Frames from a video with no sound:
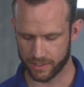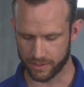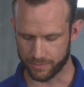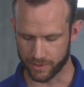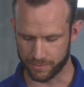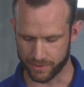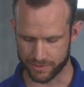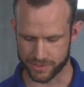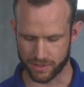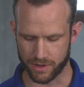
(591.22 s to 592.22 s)
The Pope
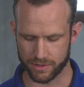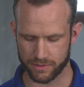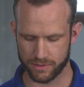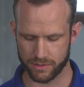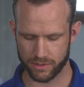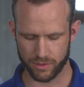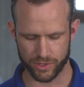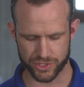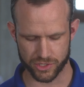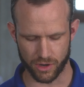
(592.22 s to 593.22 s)
goes on
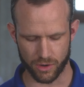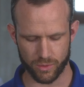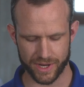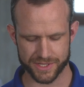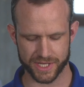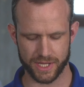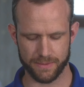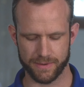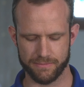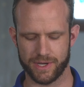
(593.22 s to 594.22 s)
We should always
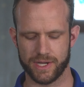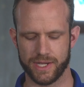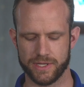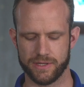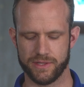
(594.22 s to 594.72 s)
keep in mind